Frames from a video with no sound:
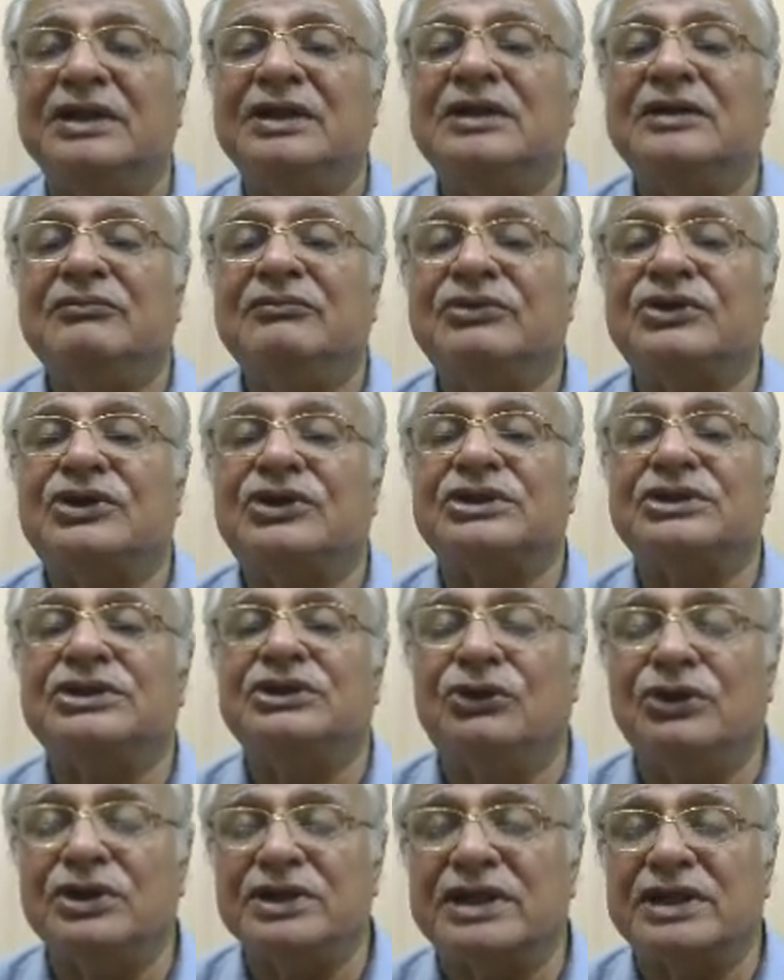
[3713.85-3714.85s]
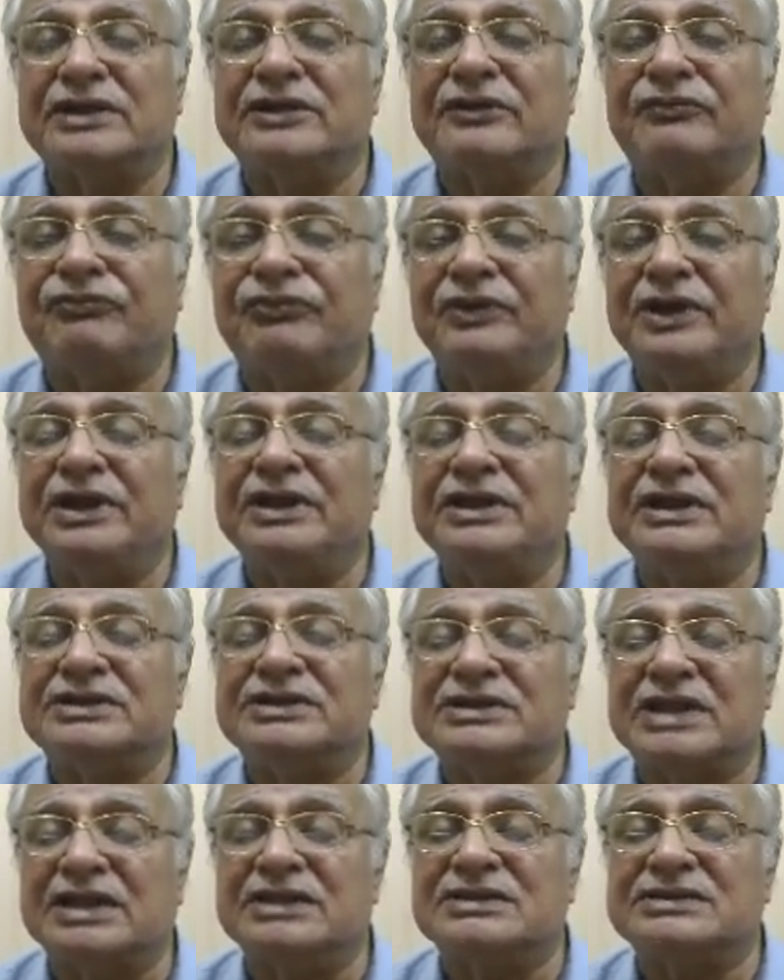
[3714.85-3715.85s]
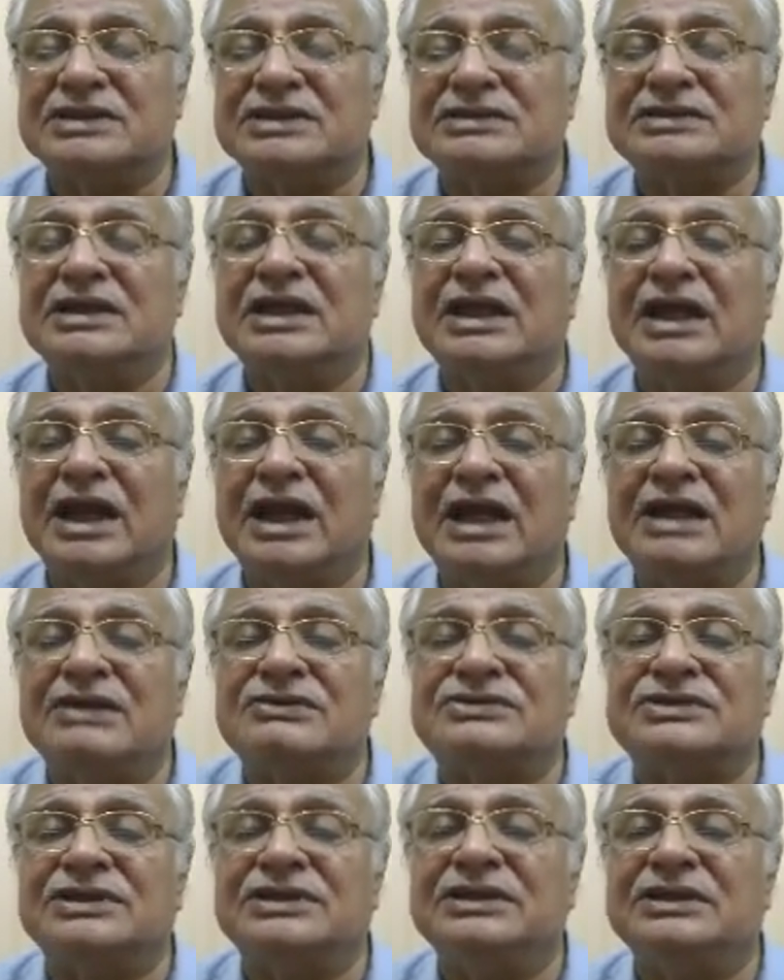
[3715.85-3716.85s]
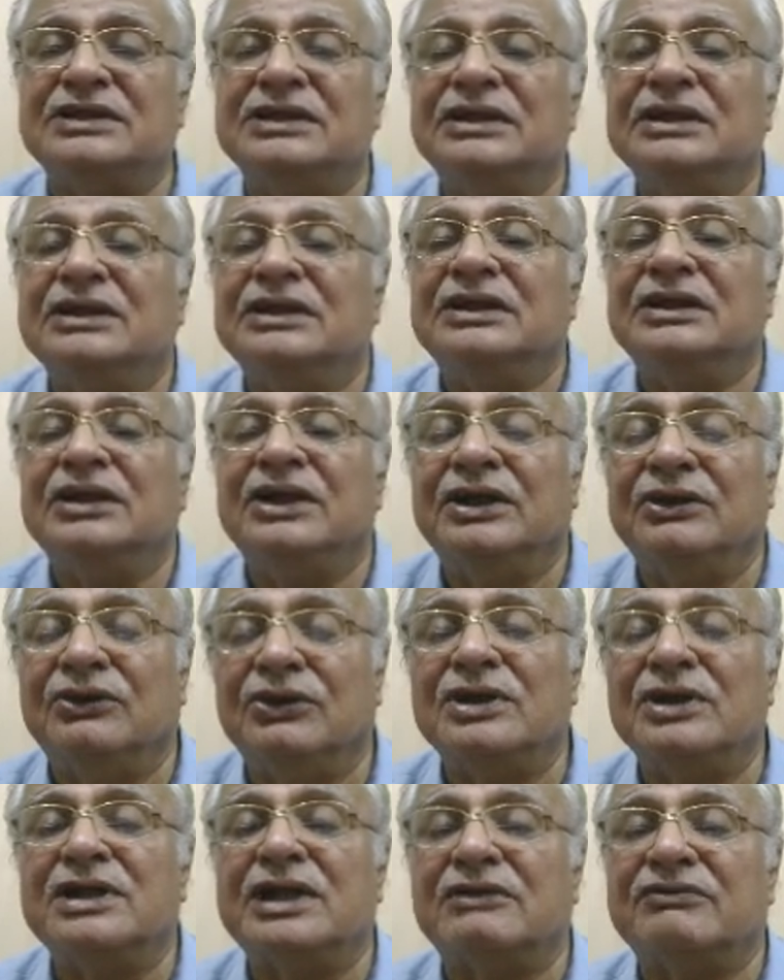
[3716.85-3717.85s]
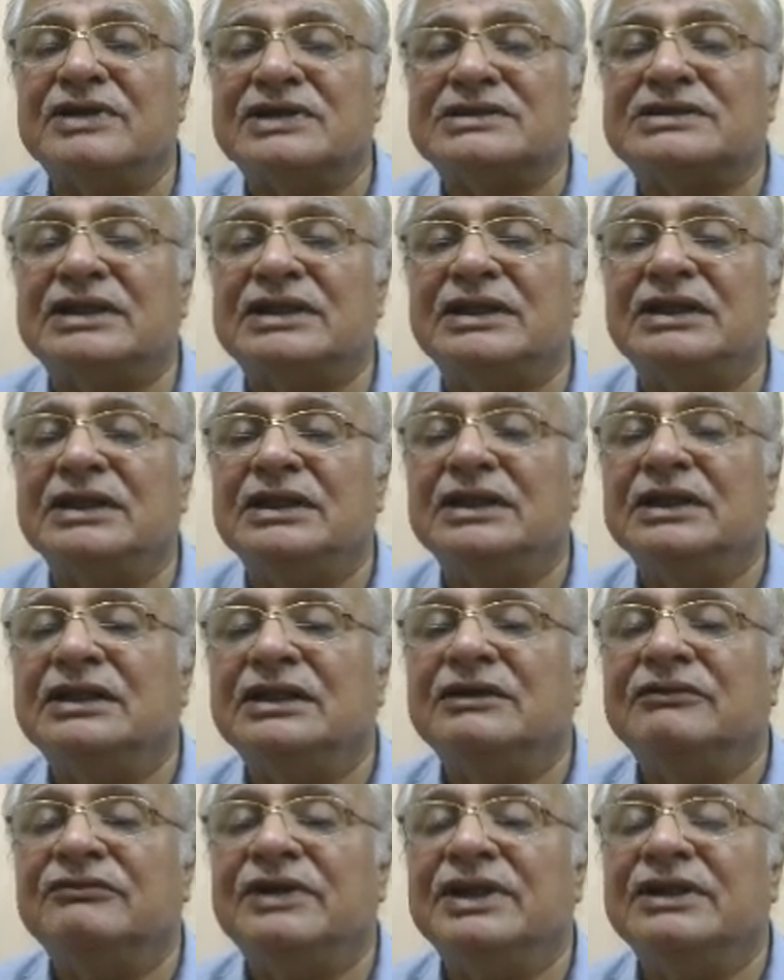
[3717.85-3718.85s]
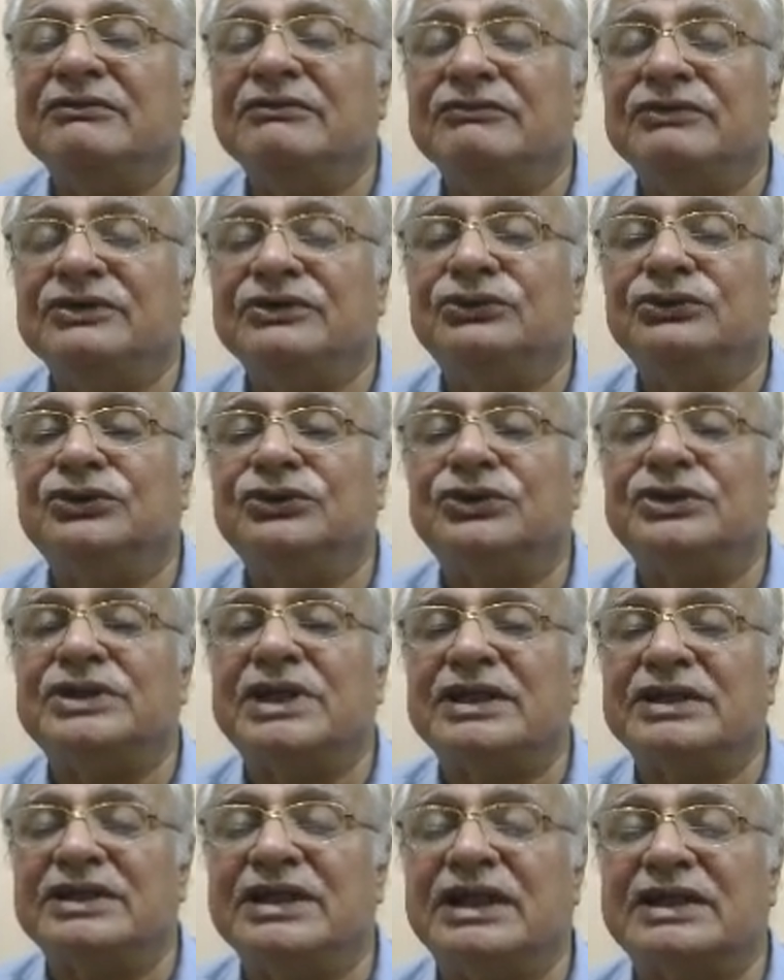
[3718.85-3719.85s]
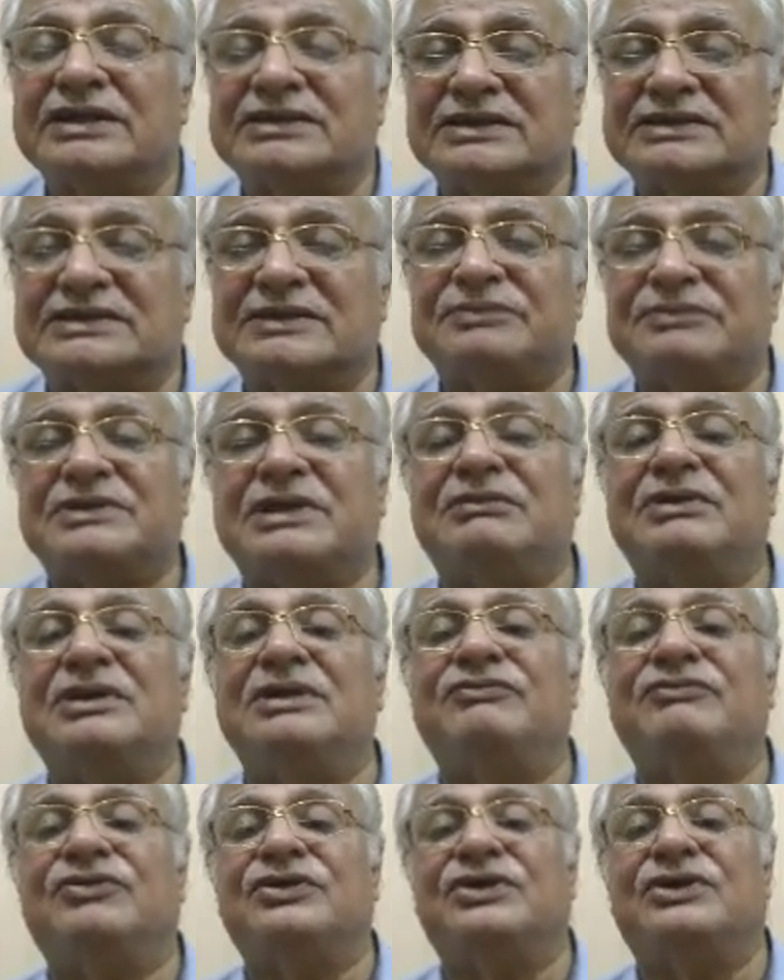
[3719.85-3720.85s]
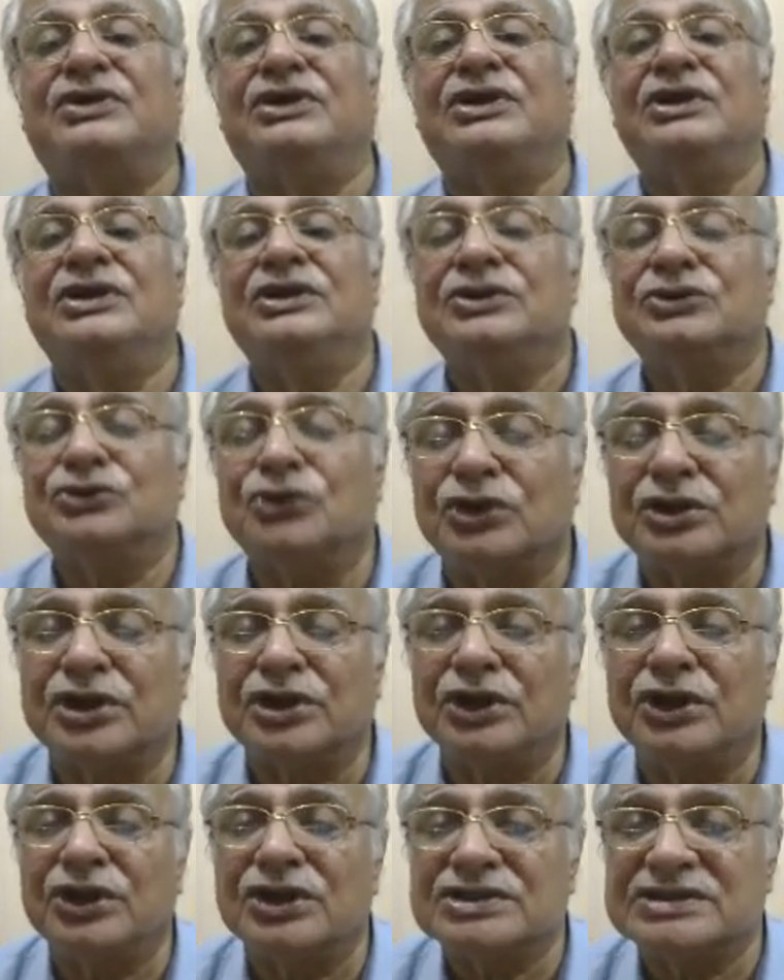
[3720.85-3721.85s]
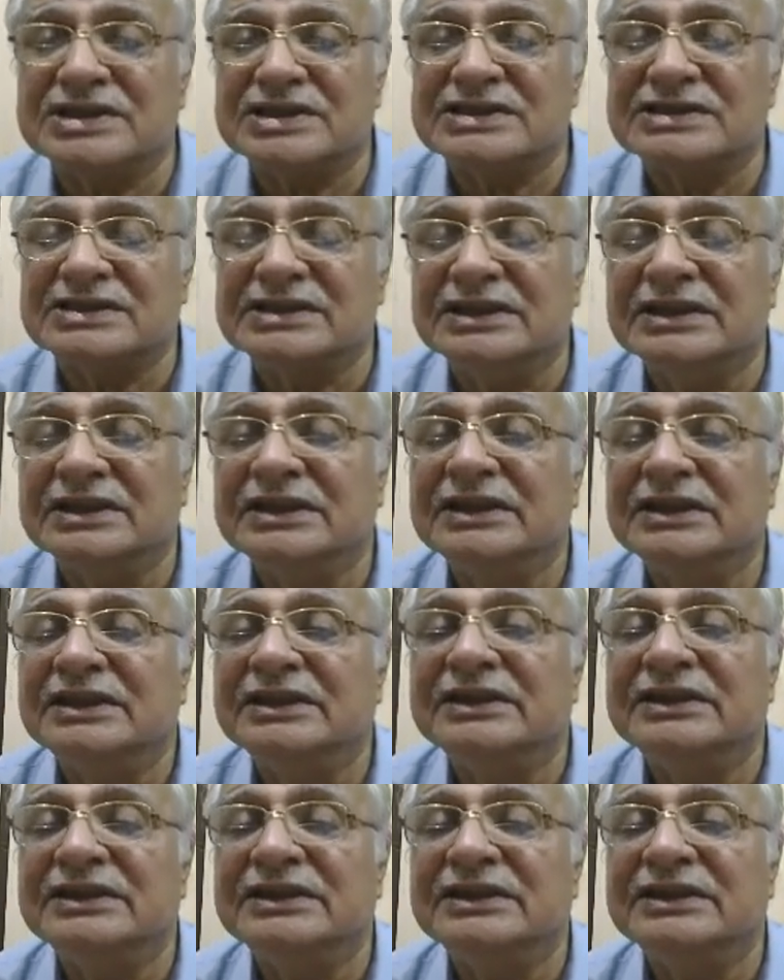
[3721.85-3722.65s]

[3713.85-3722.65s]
because the older the fleet, the chances, I have seen a older vessel, when you know that they are susceptible for total losses, there